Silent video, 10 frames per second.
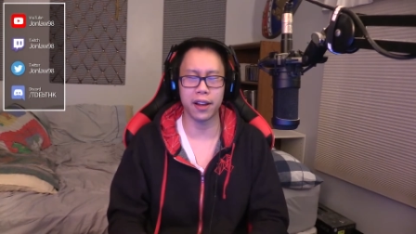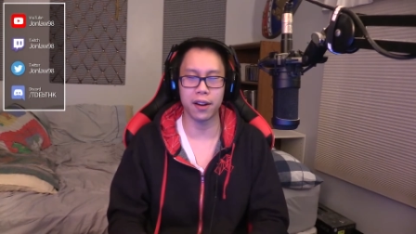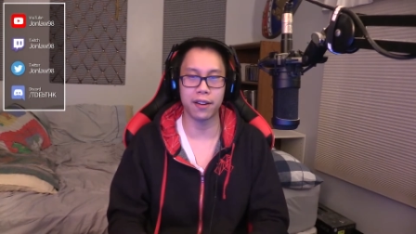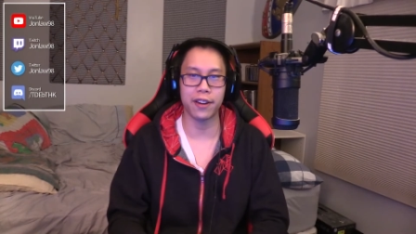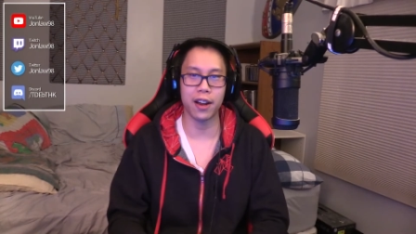thing
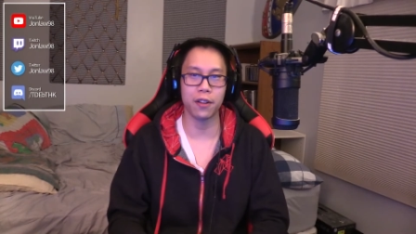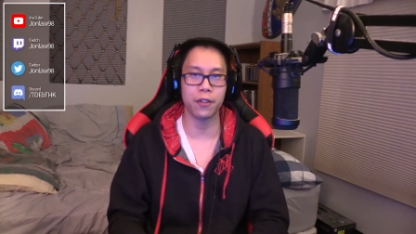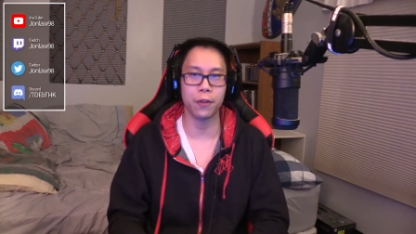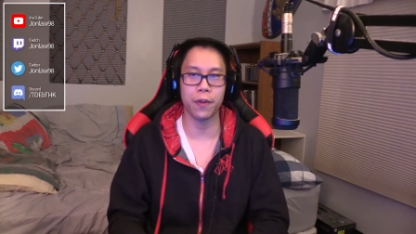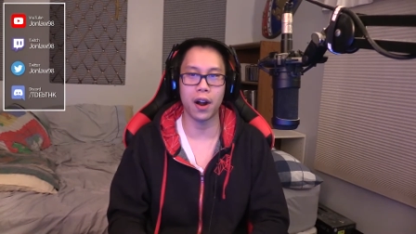on the channel
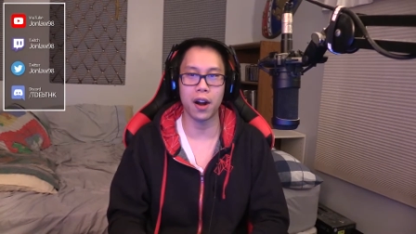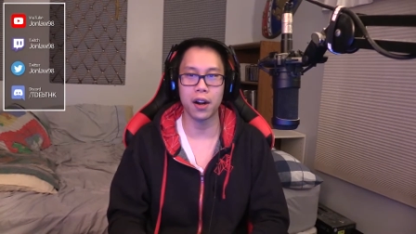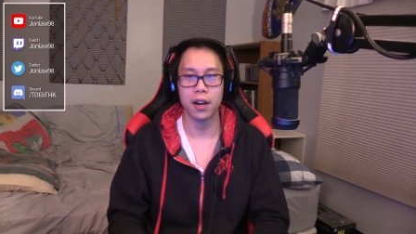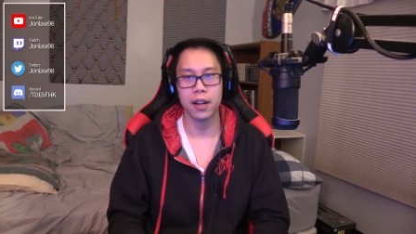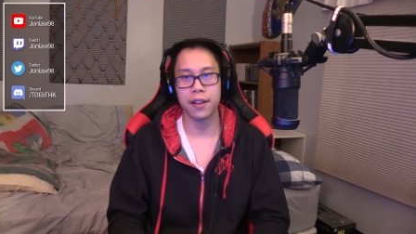so
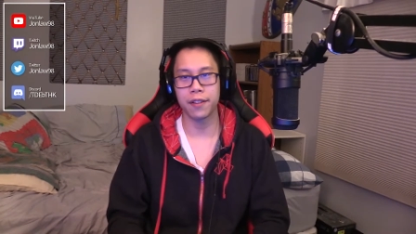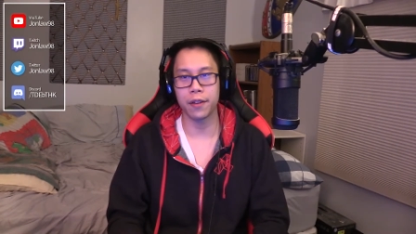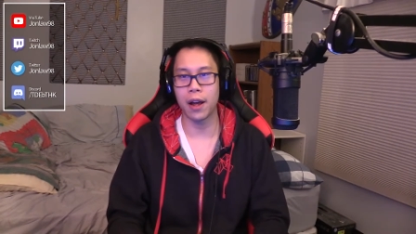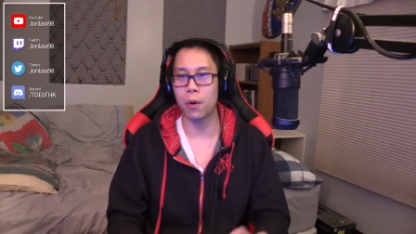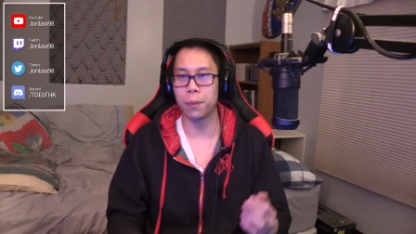far.
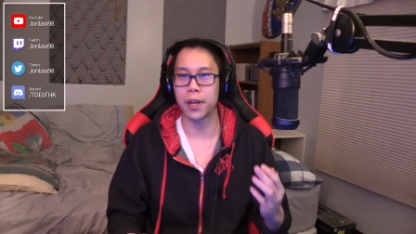So that will